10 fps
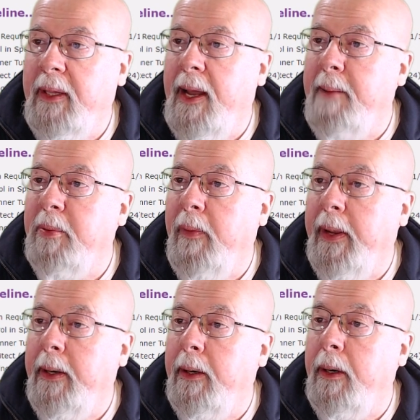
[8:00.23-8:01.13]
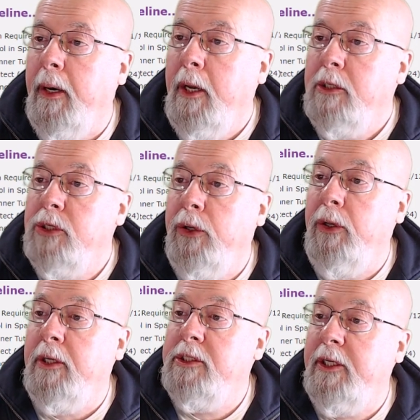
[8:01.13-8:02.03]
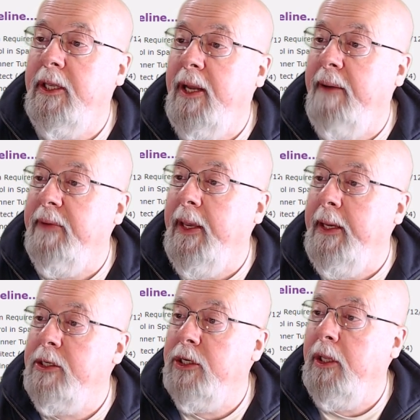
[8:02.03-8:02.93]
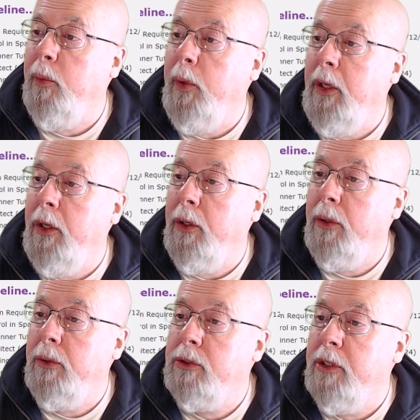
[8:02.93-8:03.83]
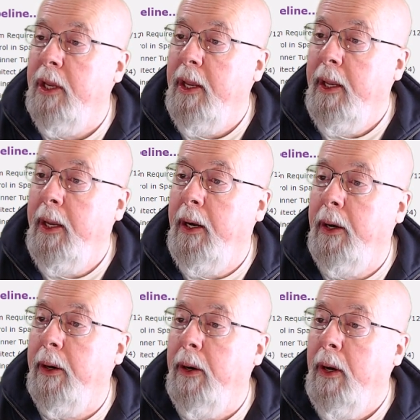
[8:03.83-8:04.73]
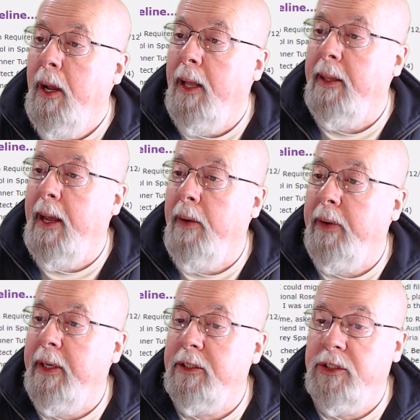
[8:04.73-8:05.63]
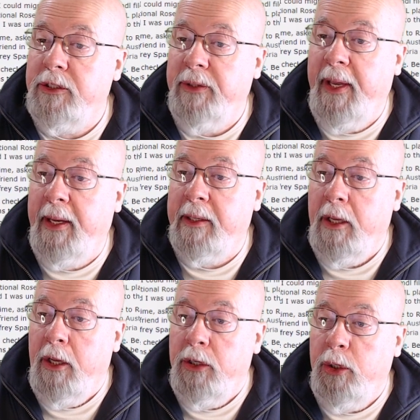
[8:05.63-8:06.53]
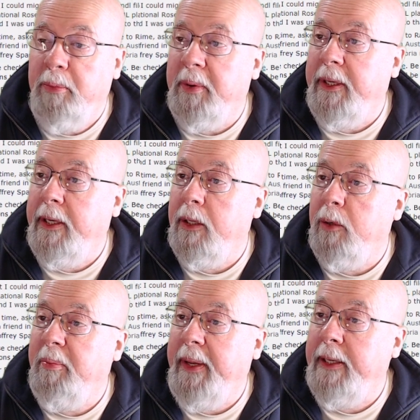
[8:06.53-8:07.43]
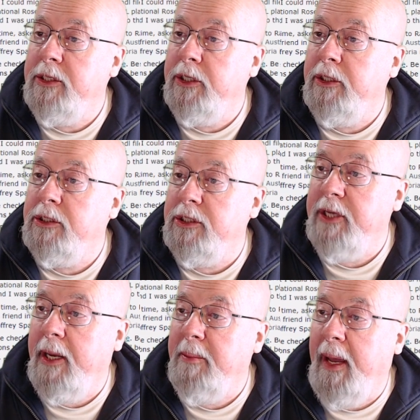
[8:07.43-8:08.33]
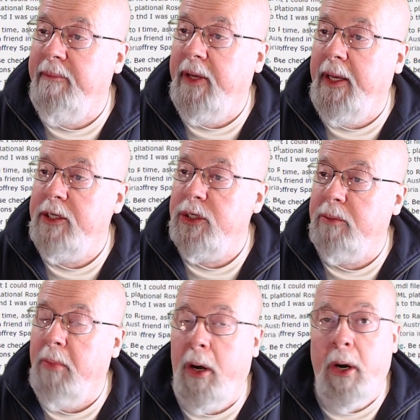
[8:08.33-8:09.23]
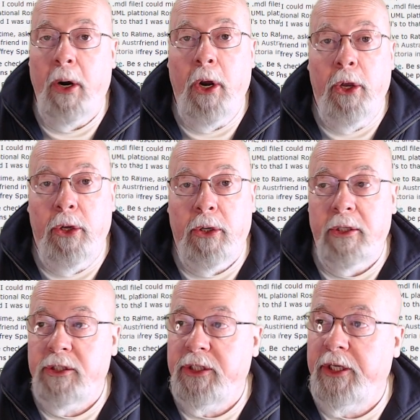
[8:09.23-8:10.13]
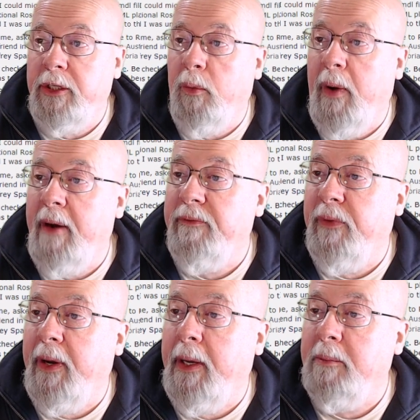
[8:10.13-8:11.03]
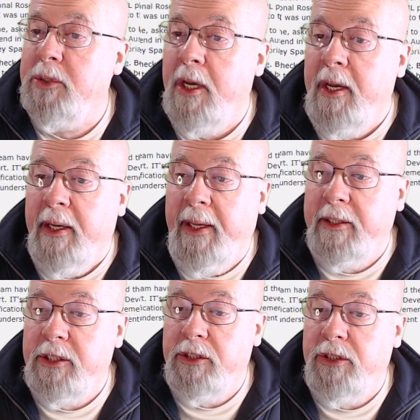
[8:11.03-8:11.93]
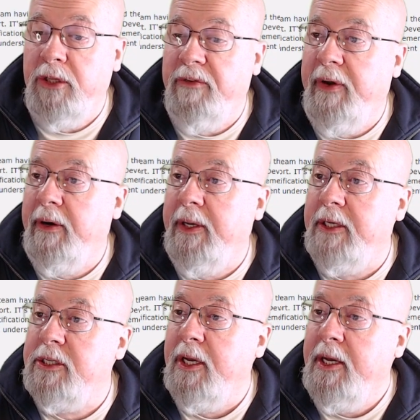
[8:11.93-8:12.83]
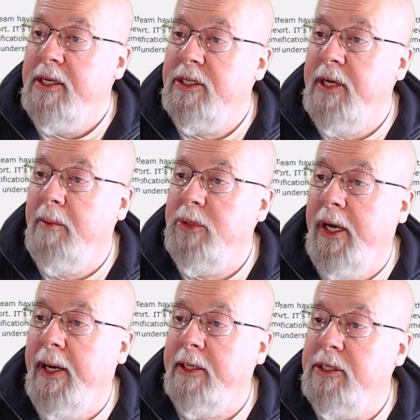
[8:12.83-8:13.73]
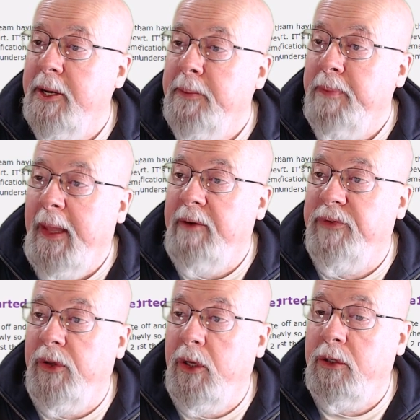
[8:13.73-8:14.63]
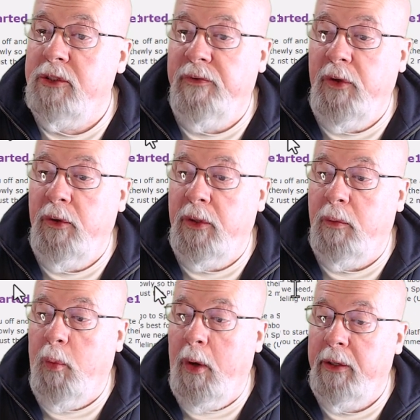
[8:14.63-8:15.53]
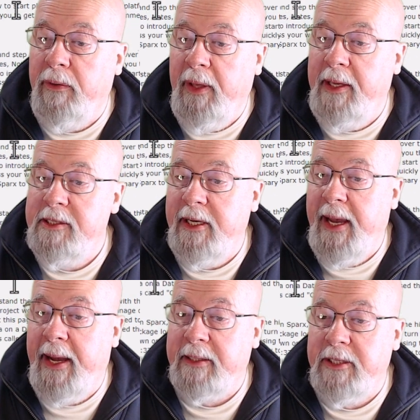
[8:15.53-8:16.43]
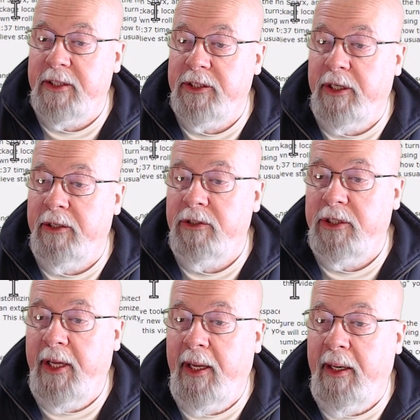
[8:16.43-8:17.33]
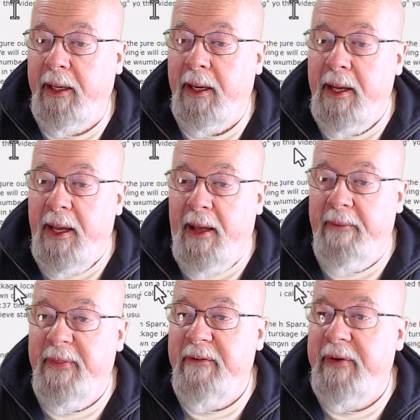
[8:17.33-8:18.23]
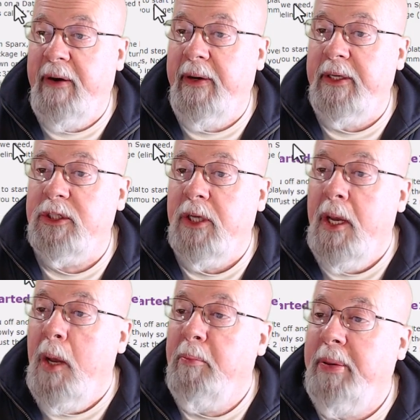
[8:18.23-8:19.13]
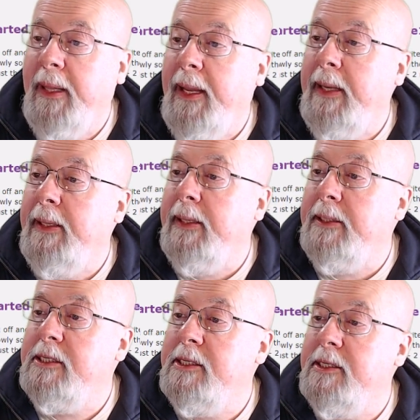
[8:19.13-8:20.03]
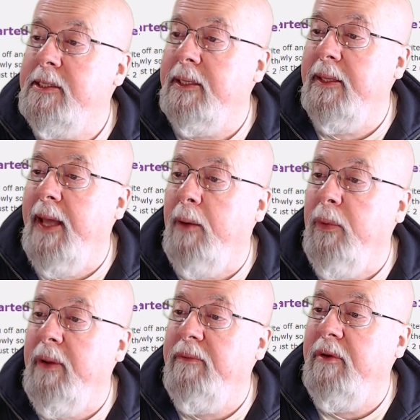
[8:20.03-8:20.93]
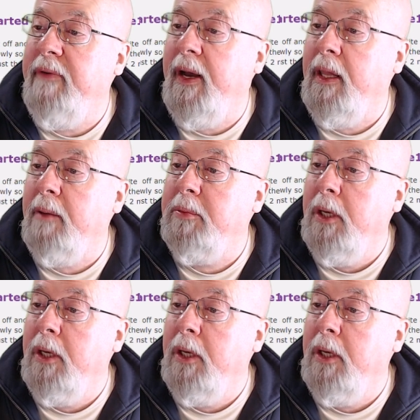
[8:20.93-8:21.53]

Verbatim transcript: Operator, so you can see the navigation that we used here, allowing us to get to particular pages, same navigation bar you're going to see in the wireframes, gets us to the various subjects. And for those of you that want easy access and understanding of the various playlists that we've developed,